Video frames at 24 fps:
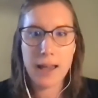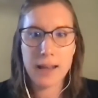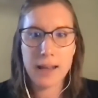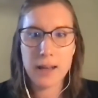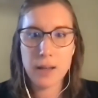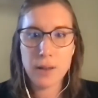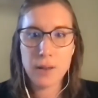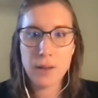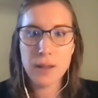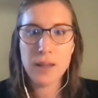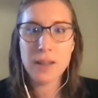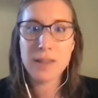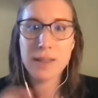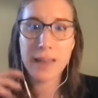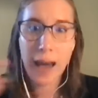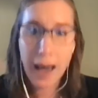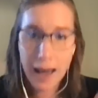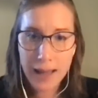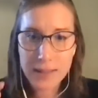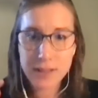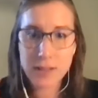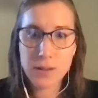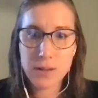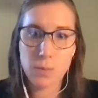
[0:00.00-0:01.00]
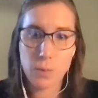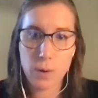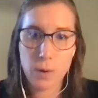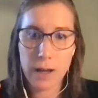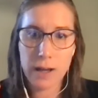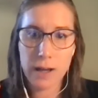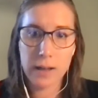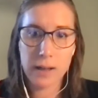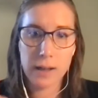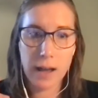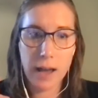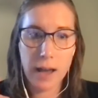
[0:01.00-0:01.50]
And I think that's
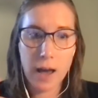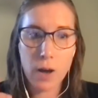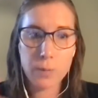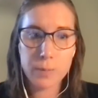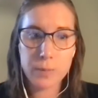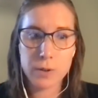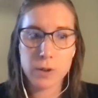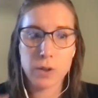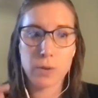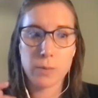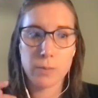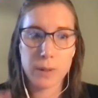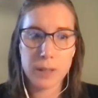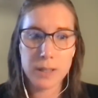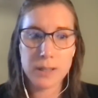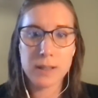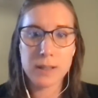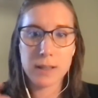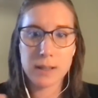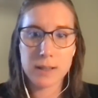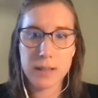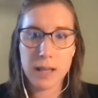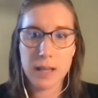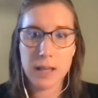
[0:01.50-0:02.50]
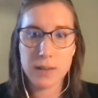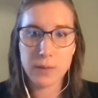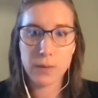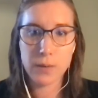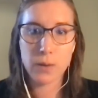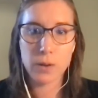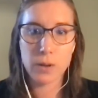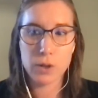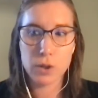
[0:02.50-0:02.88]
what helped her be successful,